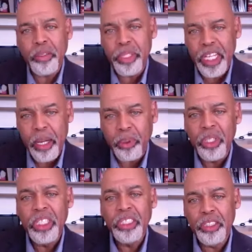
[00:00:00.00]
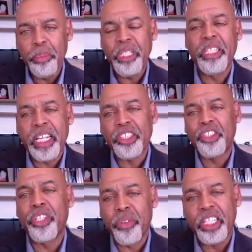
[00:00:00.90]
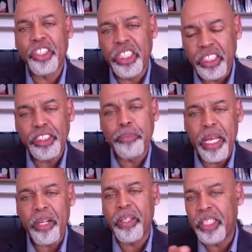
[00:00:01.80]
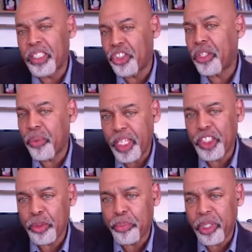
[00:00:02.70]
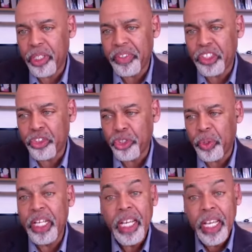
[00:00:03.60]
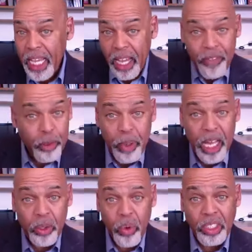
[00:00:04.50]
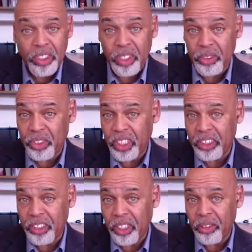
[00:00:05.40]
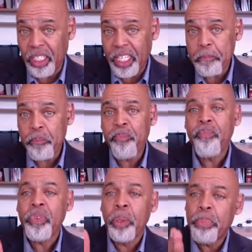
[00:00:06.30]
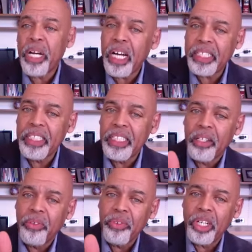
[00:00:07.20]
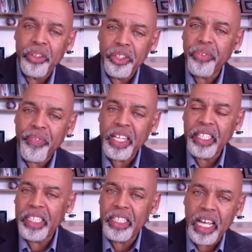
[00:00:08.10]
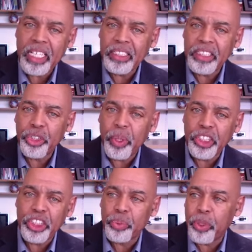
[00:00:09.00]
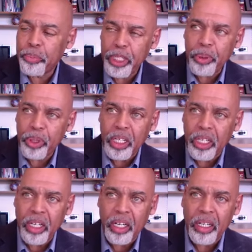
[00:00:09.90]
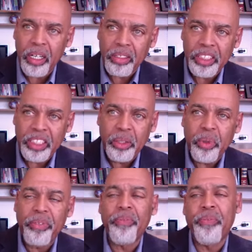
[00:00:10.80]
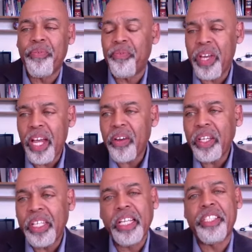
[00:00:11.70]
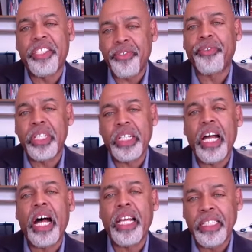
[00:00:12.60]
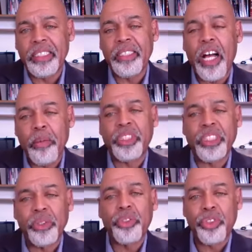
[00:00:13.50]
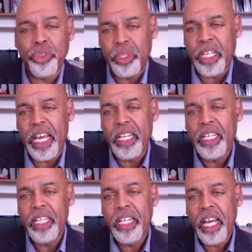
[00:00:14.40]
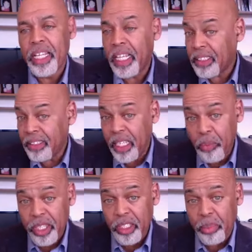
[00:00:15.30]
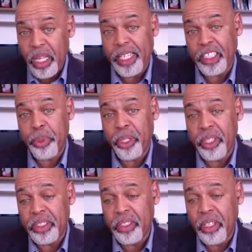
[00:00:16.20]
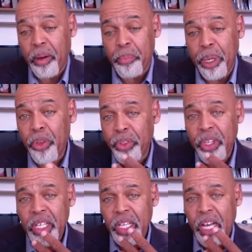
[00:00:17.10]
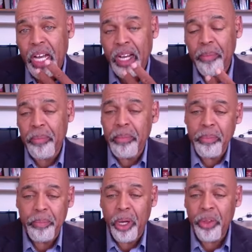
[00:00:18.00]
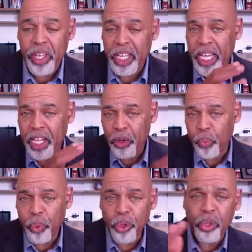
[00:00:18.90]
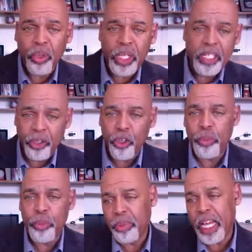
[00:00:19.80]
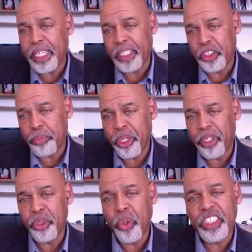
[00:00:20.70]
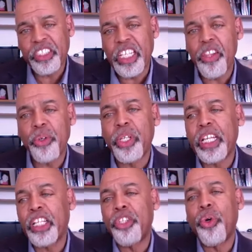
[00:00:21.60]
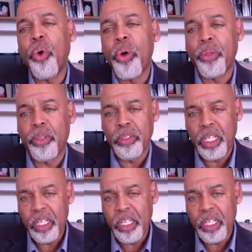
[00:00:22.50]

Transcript: to be able to be the next generation that does better than the generation previous to it. Everybody wants those things, don't they? Yes. But you're finding a lot of situations where people are dealing with varying different kinds of obstacles to that. And that's the same way in the Black experience, both a rural and an urban Black experience, or a Southern and a Northern